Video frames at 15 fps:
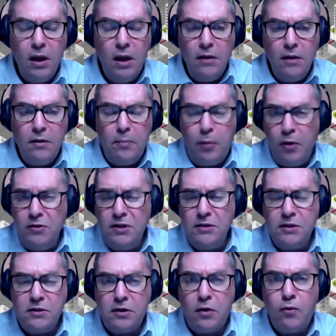The
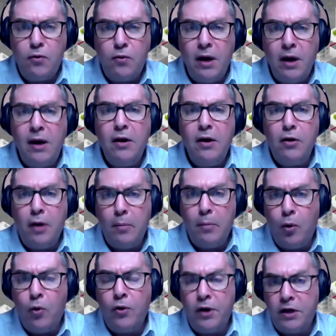processes are really
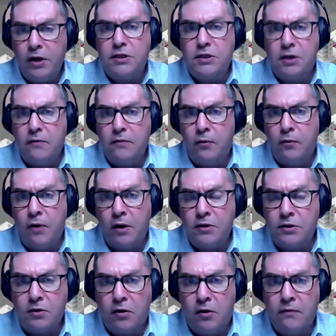laborious for our
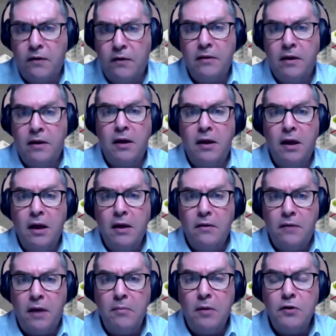staff, and they
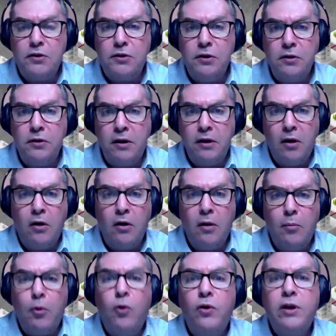most certainly are
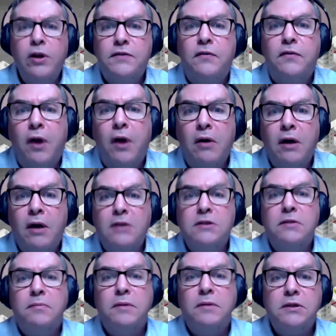laborious for our
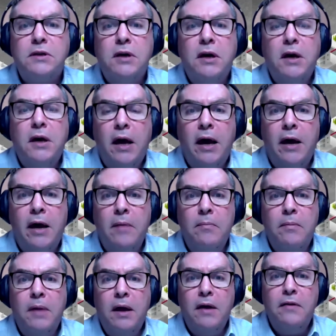customers.
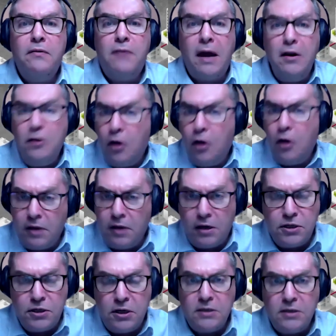They're not
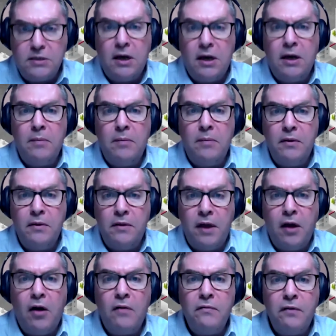touchless. There
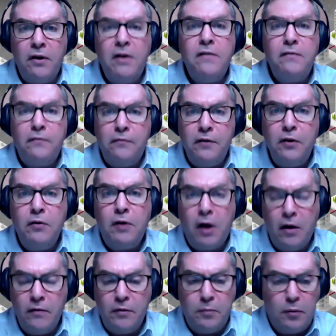are very few
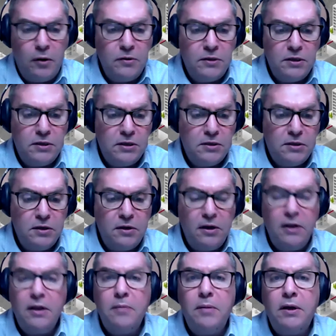COVID processes. Certainly
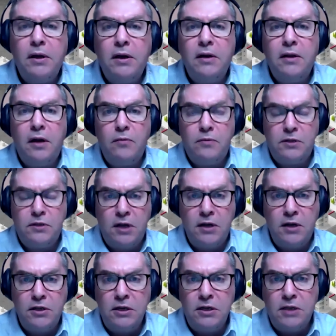in the beginning that was
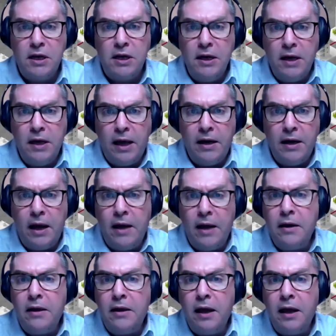touchless. And
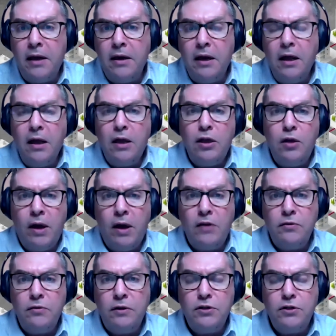again, you had
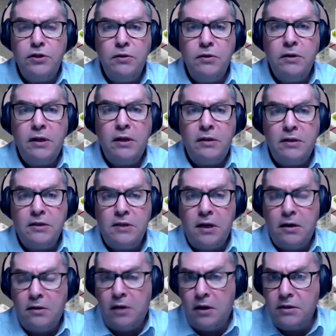to ensure that the
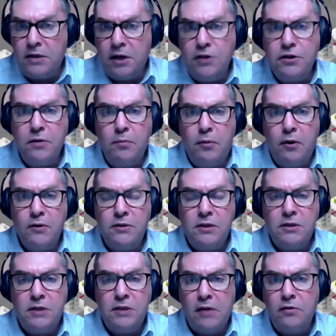sanitization
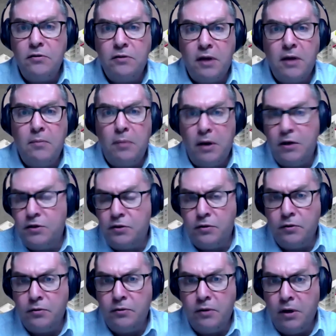process had to take place
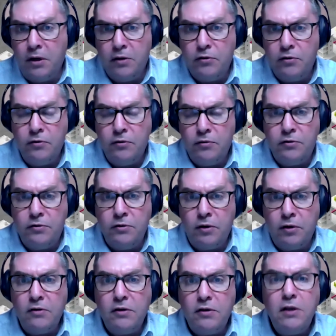to
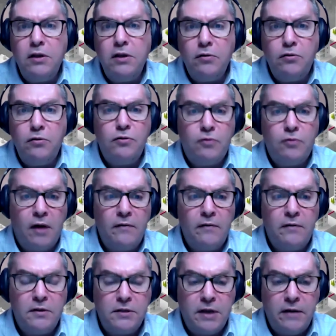continue to drive
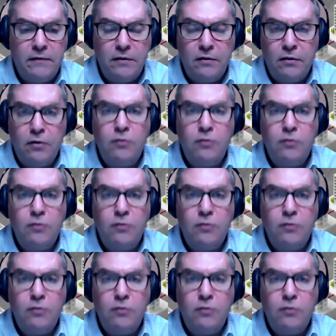the safety through